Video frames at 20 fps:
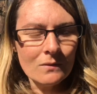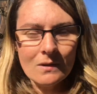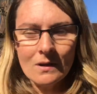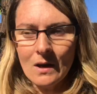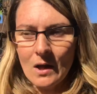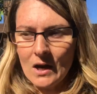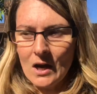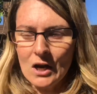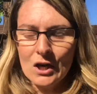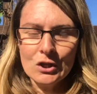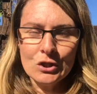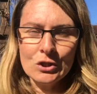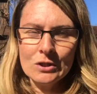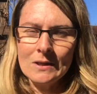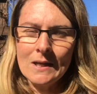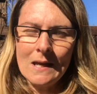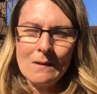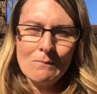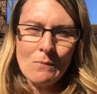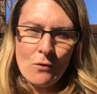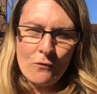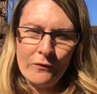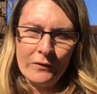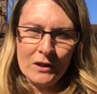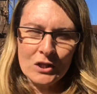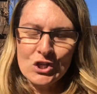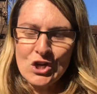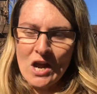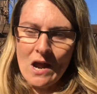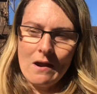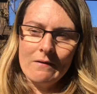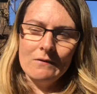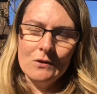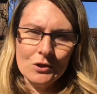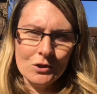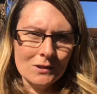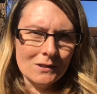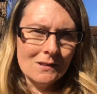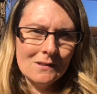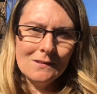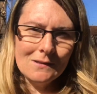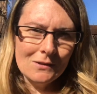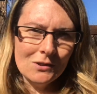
like I can just keep moving the chair and just